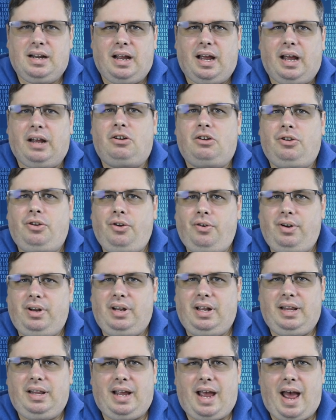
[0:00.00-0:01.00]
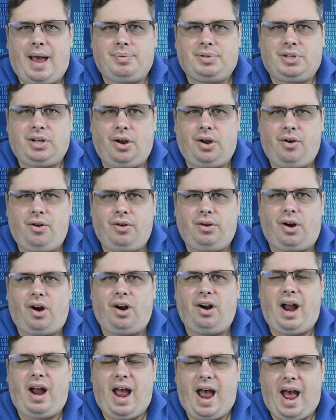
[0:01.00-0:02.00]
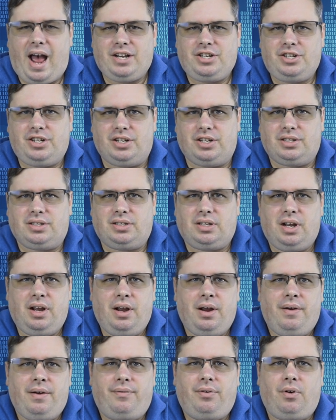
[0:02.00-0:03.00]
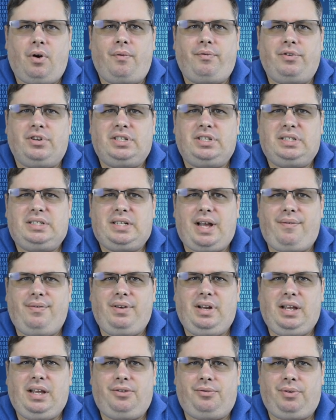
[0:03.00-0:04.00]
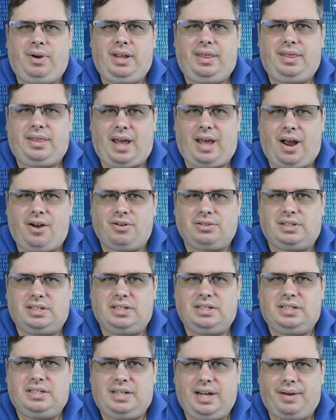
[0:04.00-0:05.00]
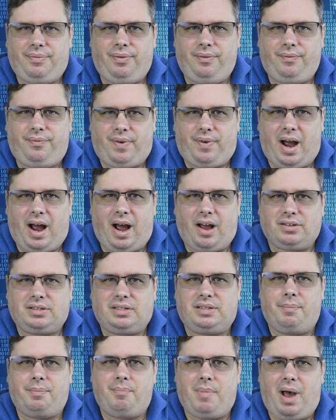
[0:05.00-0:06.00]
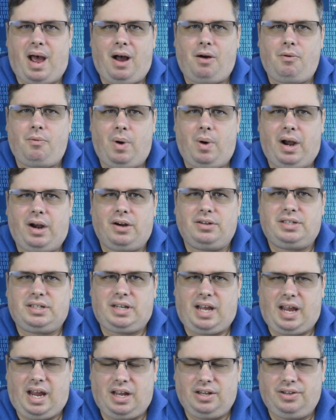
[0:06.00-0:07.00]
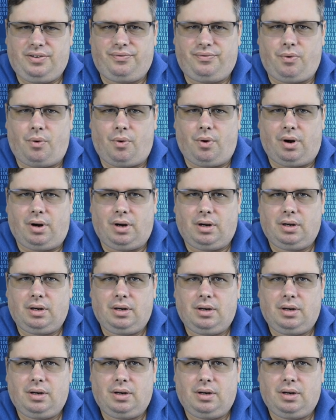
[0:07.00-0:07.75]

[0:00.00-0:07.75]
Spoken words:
Included in the app's code are hashes for over 73,000 different files the malware scans for.